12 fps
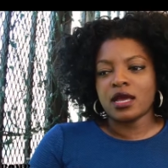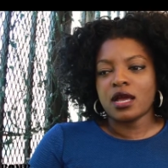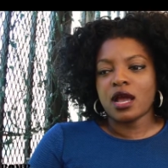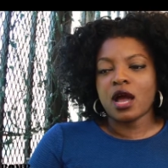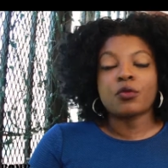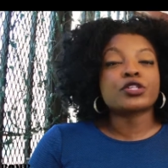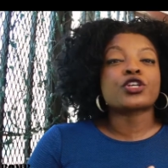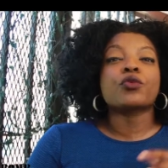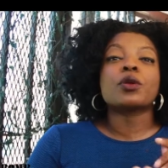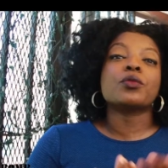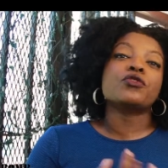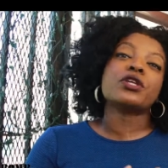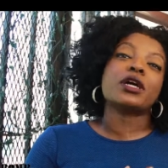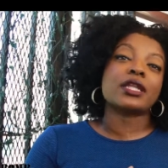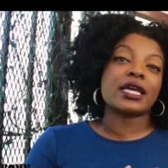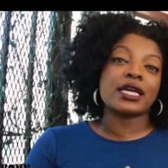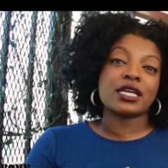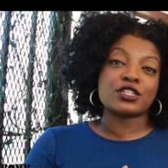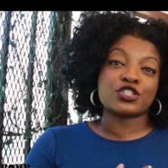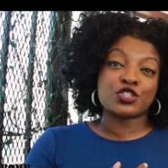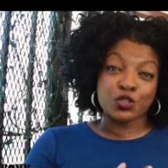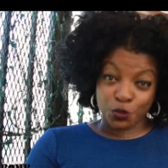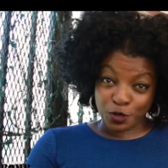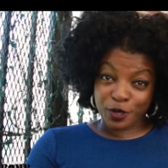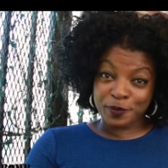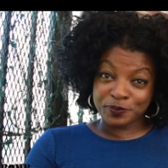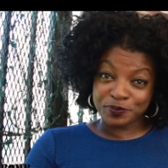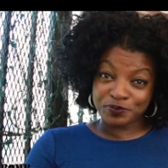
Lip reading: I wish I would have moved to LA sooner.